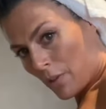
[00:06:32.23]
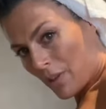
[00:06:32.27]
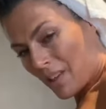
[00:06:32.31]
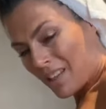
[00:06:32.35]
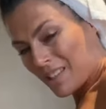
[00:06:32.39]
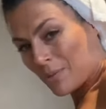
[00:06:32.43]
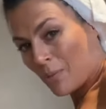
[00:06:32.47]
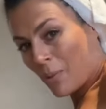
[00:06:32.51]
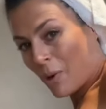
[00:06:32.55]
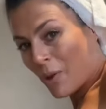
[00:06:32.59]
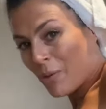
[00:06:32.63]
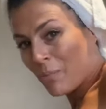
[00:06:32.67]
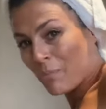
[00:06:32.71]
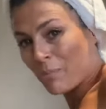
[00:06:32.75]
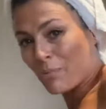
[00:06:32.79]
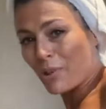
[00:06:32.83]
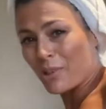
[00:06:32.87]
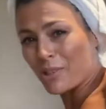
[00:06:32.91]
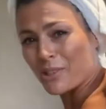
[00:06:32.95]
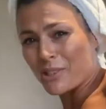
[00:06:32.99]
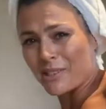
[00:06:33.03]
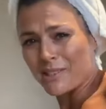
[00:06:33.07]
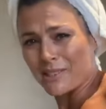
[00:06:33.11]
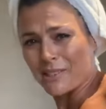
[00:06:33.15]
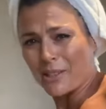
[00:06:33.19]
That's why the
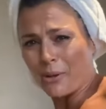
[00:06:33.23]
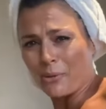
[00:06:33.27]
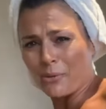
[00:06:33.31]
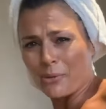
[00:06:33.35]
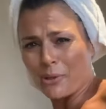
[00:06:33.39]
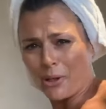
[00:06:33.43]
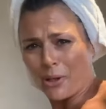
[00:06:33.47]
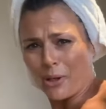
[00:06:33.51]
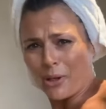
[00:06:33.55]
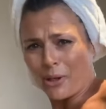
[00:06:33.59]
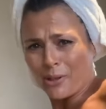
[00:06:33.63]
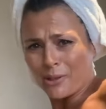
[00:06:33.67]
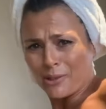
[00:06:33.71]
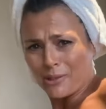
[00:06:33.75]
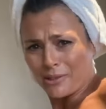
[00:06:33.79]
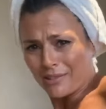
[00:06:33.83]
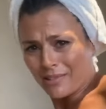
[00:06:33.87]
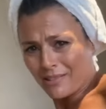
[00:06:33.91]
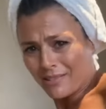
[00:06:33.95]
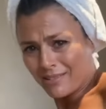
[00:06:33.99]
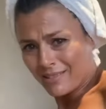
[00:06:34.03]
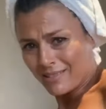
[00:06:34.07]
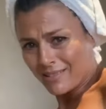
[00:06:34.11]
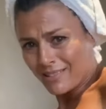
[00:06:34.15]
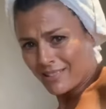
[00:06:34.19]
brush is so good.
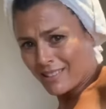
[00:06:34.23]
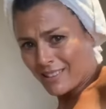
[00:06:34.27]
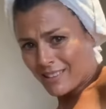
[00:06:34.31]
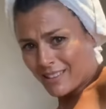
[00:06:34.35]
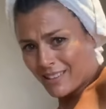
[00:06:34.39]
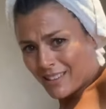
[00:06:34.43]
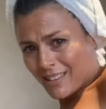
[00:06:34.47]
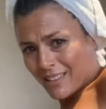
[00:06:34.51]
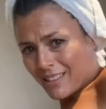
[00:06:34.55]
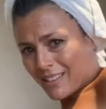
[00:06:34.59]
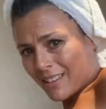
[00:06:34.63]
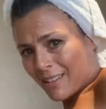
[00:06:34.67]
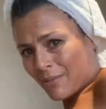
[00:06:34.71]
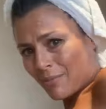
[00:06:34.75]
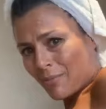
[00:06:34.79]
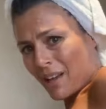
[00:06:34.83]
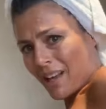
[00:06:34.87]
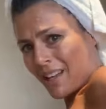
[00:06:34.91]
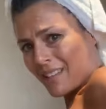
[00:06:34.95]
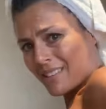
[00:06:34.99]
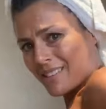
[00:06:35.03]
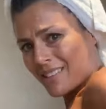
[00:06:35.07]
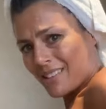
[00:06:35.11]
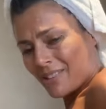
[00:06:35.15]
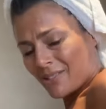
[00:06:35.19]

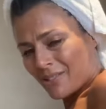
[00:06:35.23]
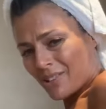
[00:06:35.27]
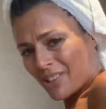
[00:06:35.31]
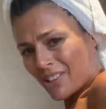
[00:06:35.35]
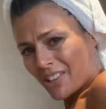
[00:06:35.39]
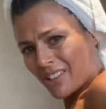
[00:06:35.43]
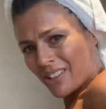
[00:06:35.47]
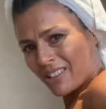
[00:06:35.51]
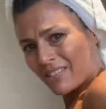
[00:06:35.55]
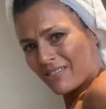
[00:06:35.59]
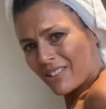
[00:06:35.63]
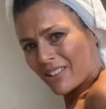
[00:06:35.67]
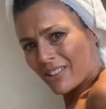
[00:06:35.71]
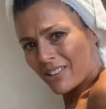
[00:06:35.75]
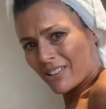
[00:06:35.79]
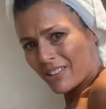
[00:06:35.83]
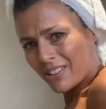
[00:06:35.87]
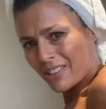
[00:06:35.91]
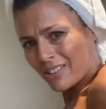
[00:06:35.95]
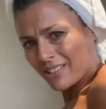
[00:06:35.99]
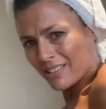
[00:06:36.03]
Amanda, you're a hero.